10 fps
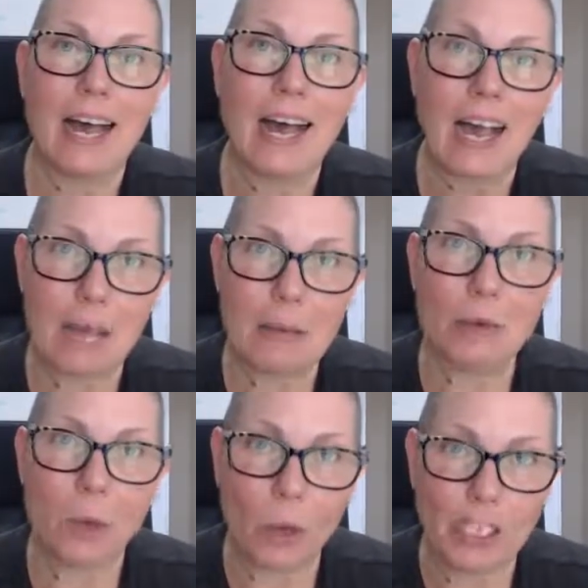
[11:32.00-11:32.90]
I'm
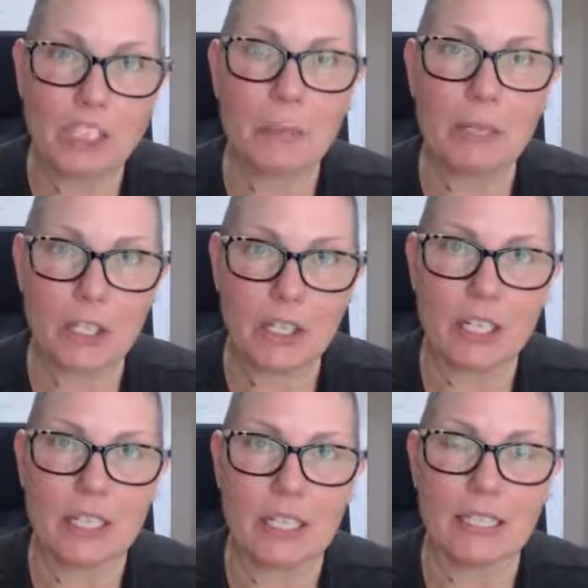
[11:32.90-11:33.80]
going to be good
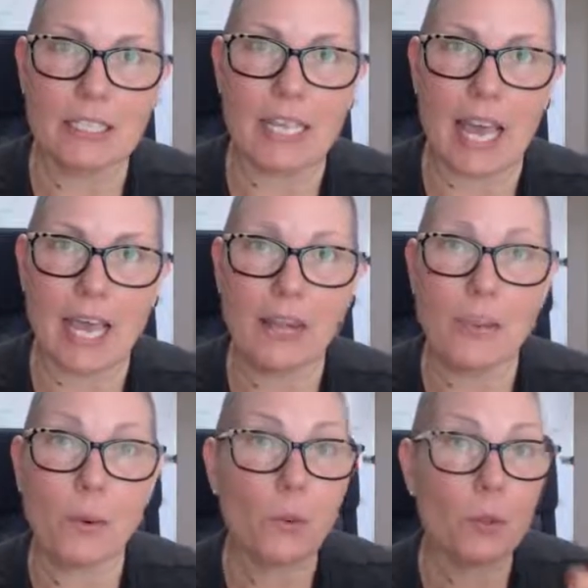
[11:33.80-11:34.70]
at this. And
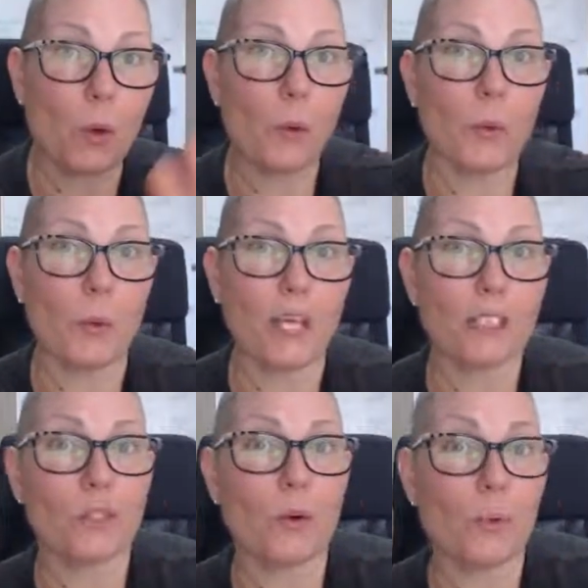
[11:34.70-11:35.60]
those old ways
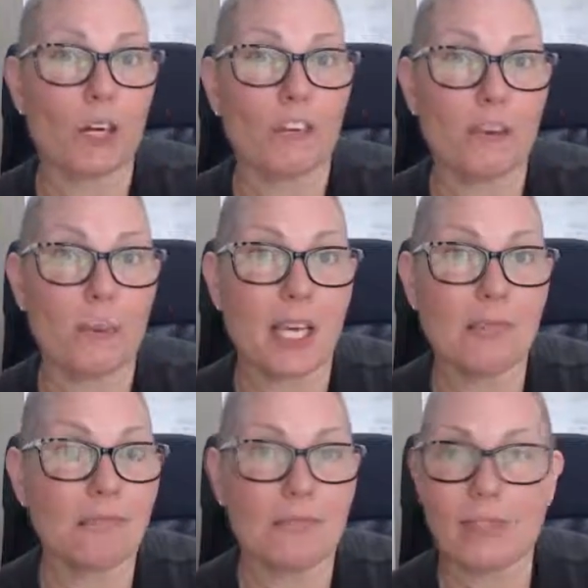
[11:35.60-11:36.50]
don't work for me.
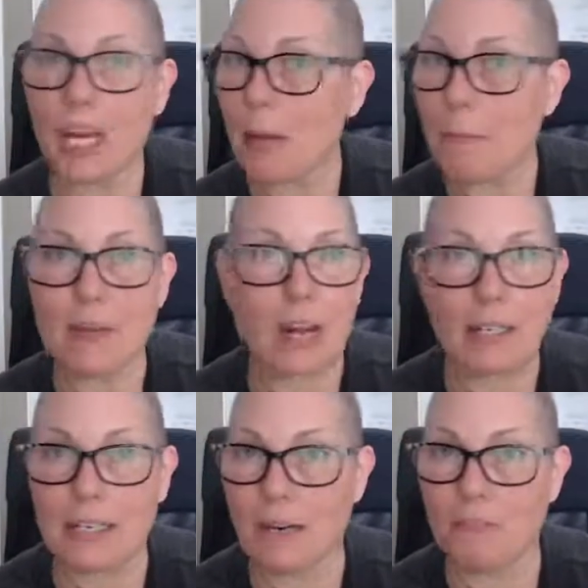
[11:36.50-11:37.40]
I am
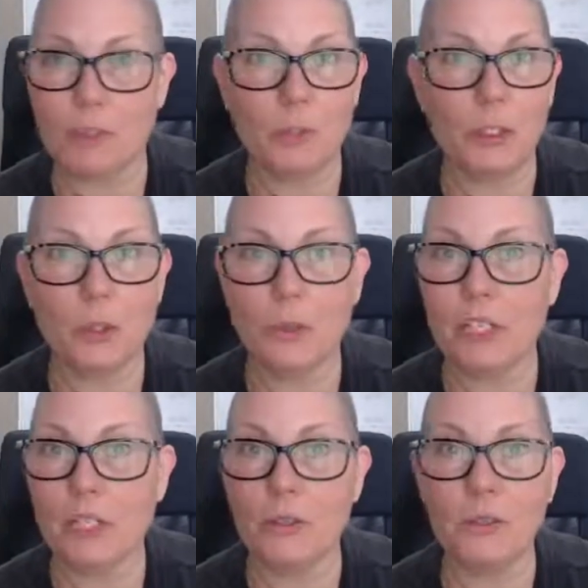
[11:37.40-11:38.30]
not comfortable doing
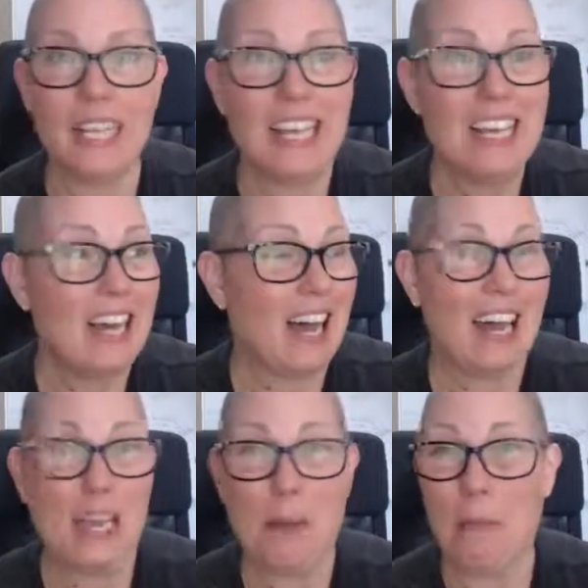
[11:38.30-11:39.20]
those.
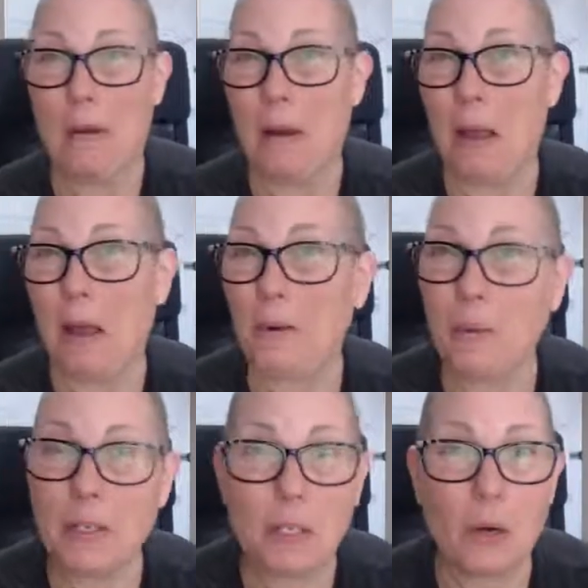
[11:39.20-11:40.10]
I am not
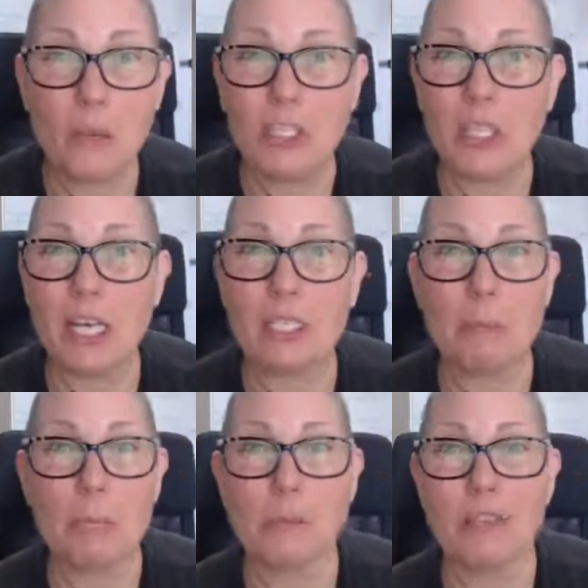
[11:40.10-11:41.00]
going to go and chase
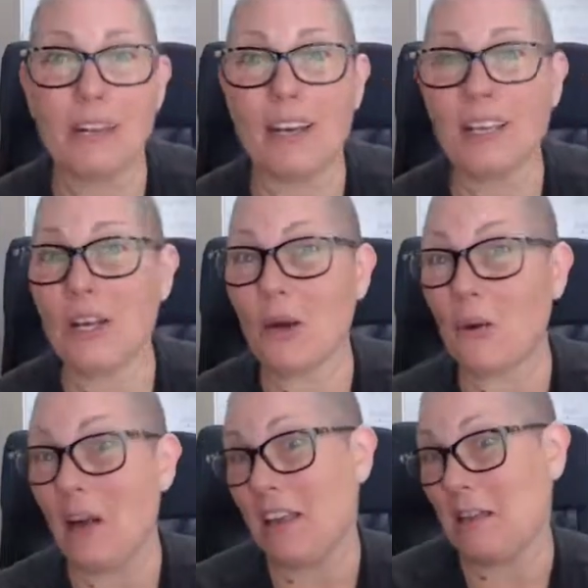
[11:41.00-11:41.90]
people that I know.
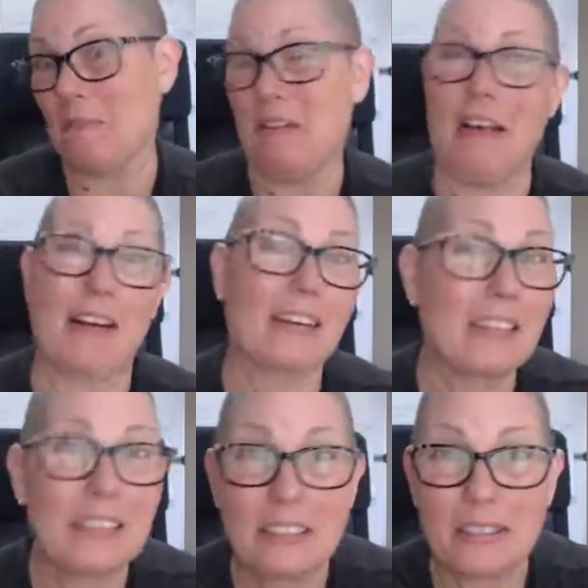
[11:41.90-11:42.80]
I am not going
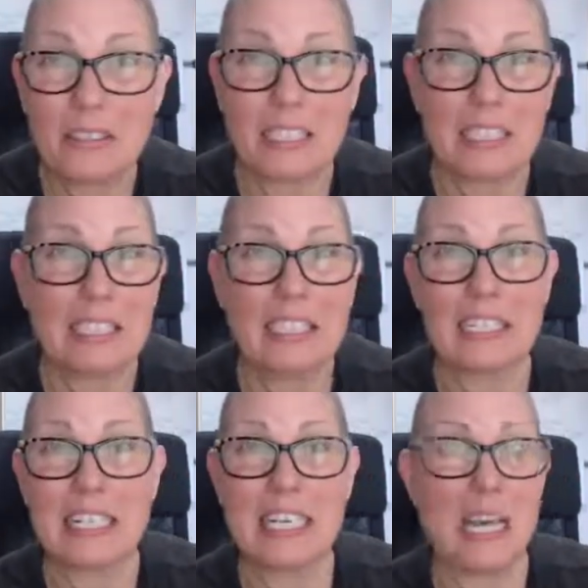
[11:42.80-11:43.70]
to do sleazy
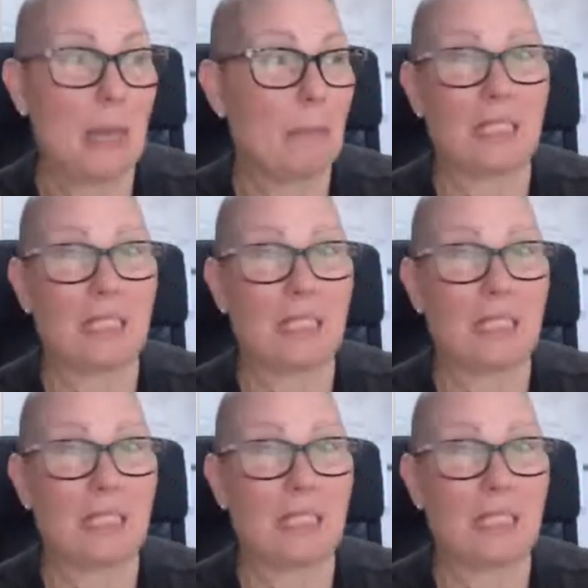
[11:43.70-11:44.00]
D Ms.